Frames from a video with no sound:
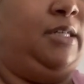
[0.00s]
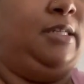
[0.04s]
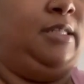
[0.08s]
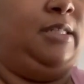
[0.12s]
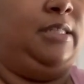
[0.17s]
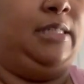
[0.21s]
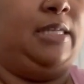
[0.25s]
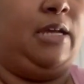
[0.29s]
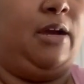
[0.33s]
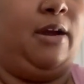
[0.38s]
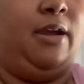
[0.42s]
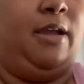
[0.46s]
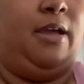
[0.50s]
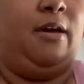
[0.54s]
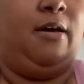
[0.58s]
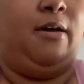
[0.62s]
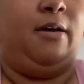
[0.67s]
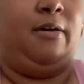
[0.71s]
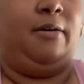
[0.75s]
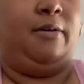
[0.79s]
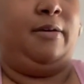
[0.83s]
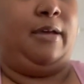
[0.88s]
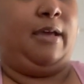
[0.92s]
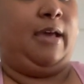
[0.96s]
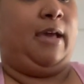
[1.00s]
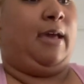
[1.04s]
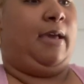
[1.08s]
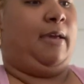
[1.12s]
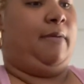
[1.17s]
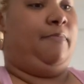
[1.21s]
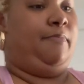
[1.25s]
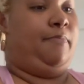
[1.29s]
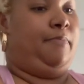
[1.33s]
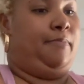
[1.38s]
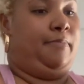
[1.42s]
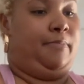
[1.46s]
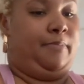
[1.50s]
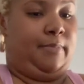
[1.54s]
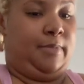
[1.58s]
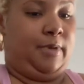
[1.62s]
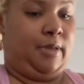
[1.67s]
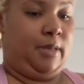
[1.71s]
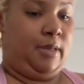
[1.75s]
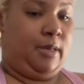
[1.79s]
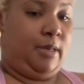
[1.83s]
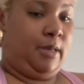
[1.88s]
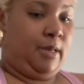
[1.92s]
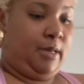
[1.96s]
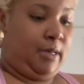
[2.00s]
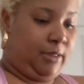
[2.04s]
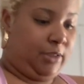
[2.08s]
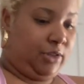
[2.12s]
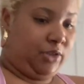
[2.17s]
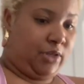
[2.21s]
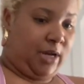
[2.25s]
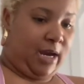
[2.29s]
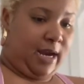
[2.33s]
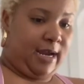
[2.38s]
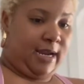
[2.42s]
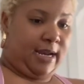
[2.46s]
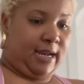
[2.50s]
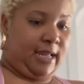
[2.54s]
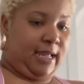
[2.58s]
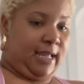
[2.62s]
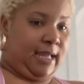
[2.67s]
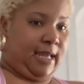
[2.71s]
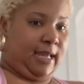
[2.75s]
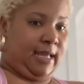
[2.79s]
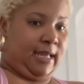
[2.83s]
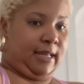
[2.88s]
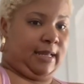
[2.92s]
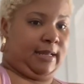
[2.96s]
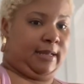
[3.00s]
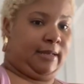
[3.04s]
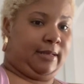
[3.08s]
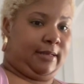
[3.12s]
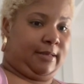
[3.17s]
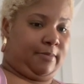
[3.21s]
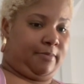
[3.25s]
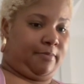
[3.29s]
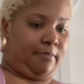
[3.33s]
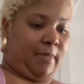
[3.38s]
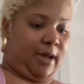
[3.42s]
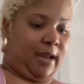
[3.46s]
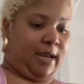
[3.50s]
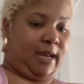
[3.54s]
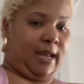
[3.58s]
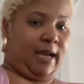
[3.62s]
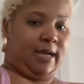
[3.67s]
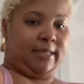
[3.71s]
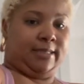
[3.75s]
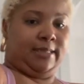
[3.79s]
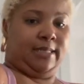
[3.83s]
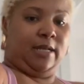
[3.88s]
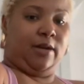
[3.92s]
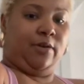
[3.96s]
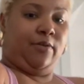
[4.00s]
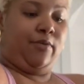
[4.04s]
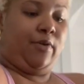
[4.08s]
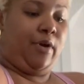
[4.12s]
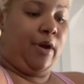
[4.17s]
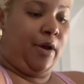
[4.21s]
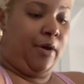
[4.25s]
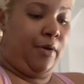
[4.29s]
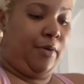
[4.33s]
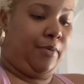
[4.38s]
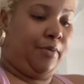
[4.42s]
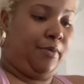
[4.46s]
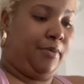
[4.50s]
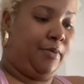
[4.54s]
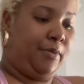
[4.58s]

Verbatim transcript: Sorry, y'all. I'm trying to get my ducks in a row.